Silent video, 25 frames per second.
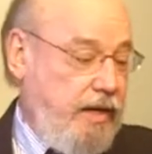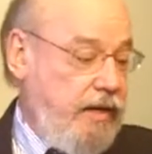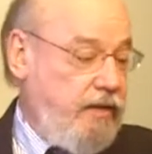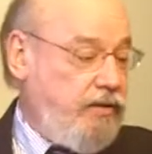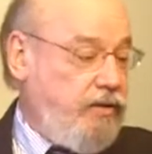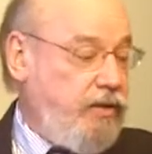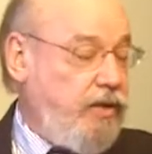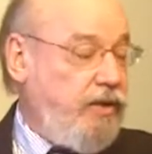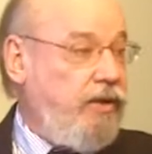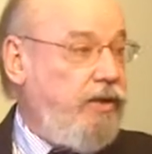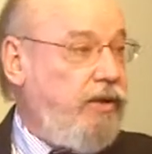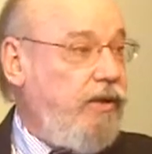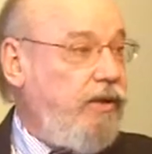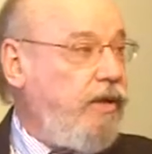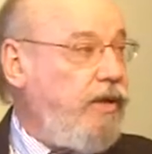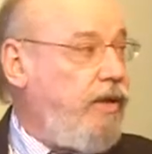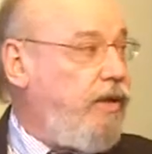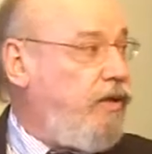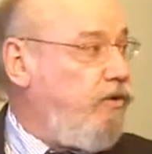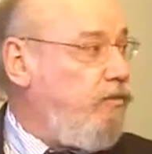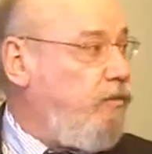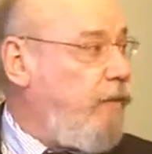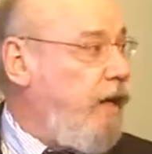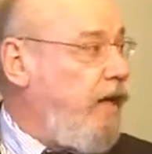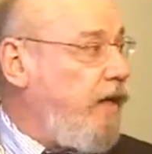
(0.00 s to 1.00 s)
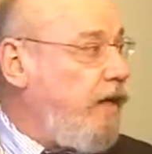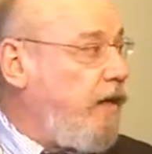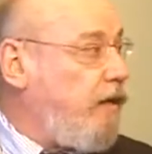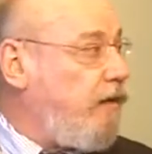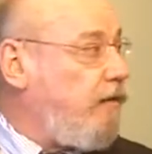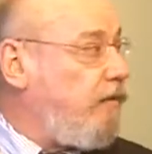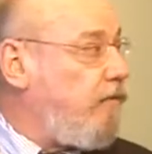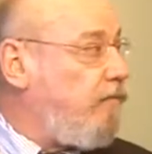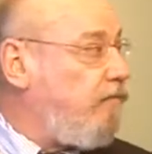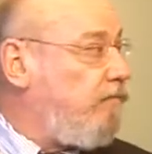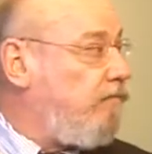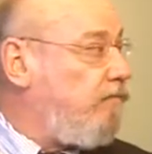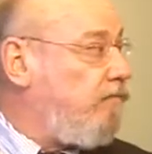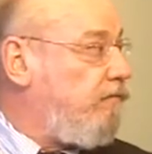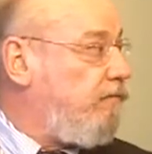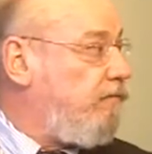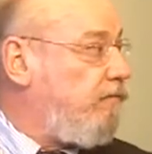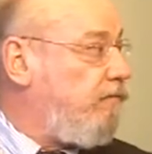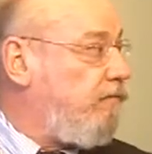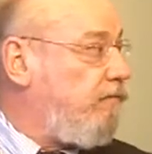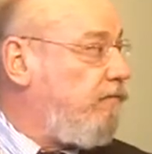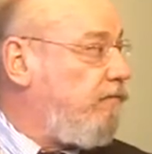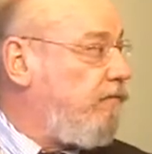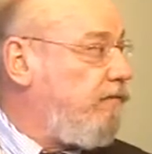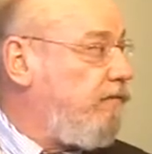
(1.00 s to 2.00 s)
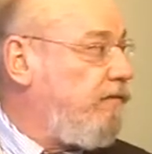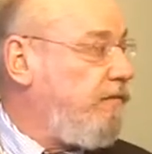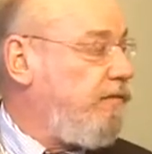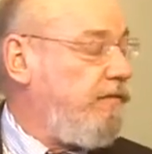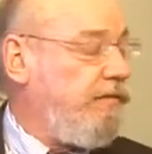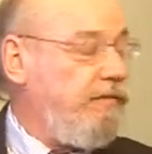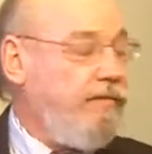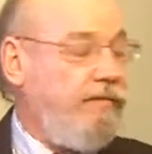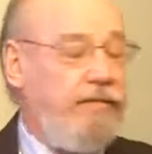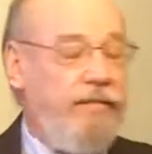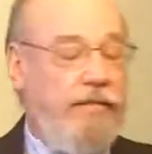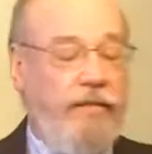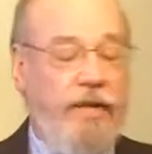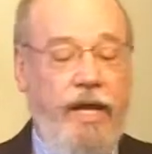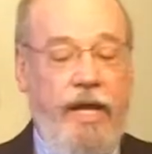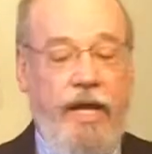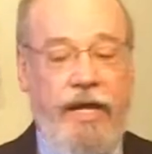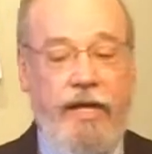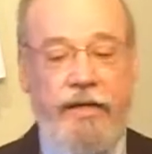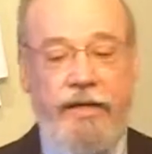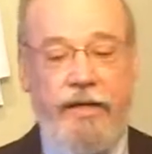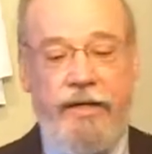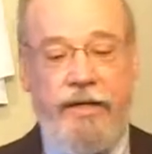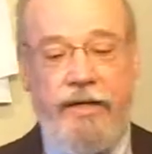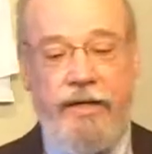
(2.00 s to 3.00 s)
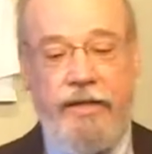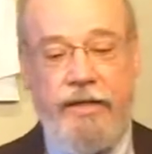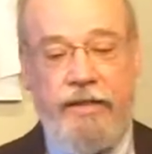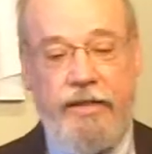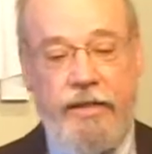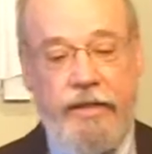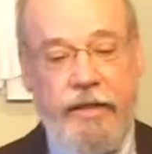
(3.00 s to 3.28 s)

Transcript: How secure can you make it? And